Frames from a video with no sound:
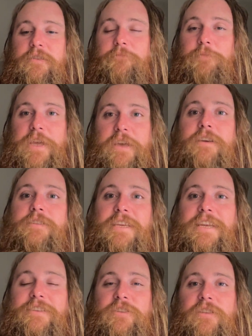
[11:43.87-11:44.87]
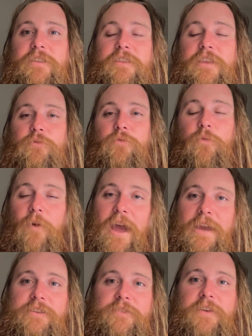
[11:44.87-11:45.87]
because it is the
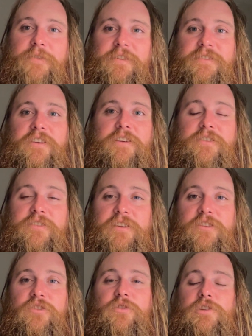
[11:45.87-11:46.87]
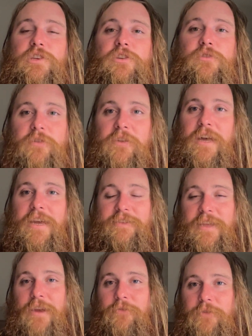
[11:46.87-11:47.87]
right of every citizen to utilize
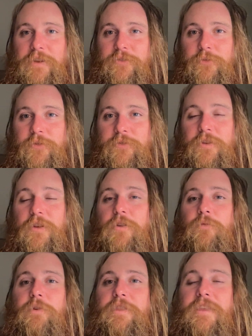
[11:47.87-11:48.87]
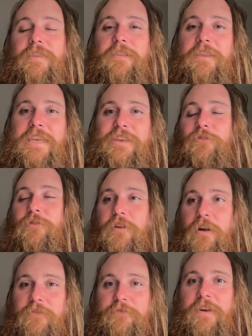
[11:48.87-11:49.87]
that resource within the legal
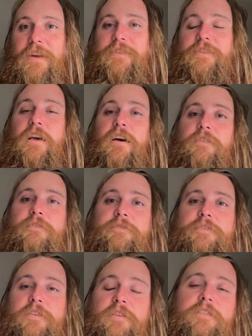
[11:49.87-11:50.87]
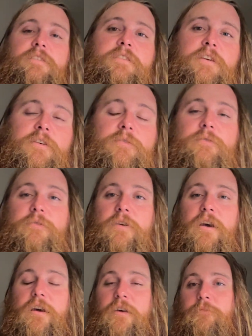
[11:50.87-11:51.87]
confines of their
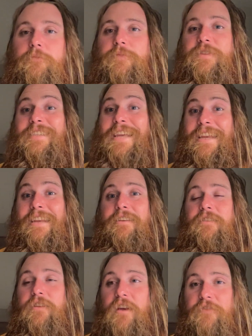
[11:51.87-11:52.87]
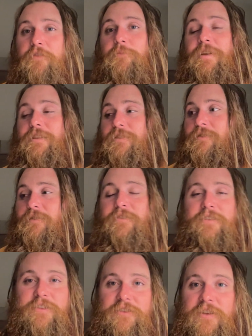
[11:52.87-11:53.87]
state government's
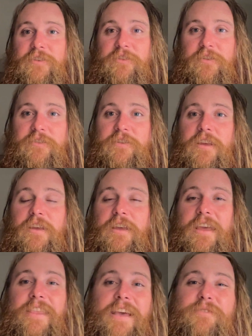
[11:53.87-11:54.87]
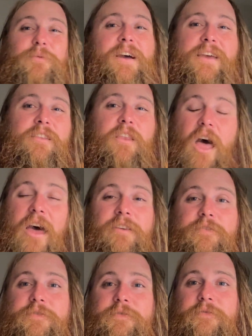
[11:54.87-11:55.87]
decisions. And that's why a lot
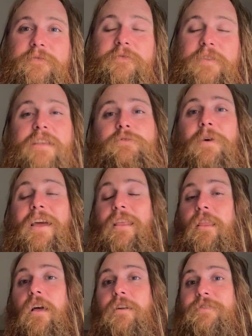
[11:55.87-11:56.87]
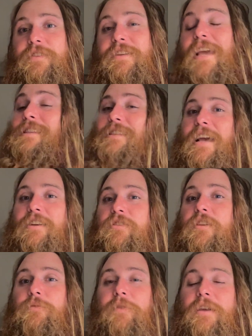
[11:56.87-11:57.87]
of states
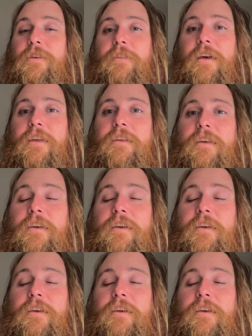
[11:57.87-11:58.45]
actually regulate.